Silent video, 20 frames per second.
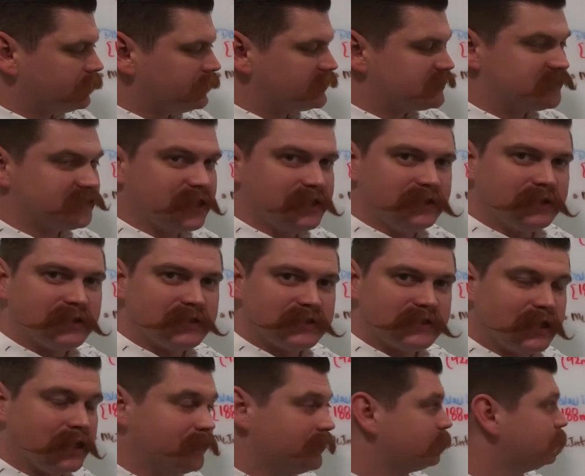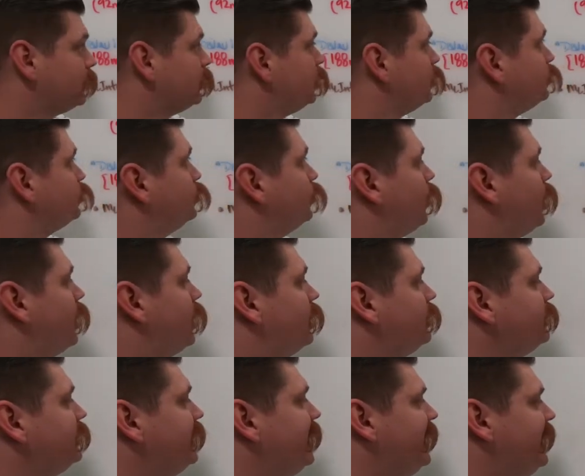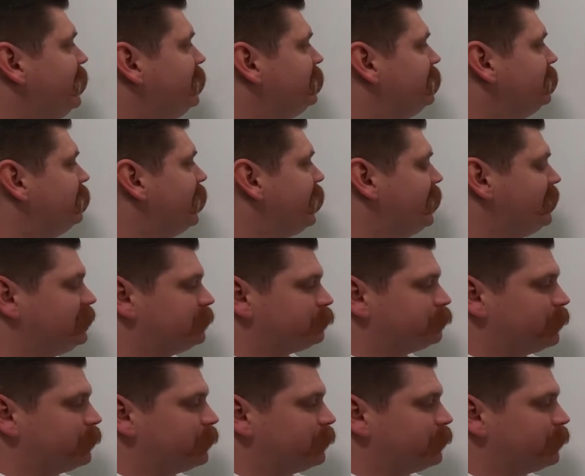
sentenced him to 188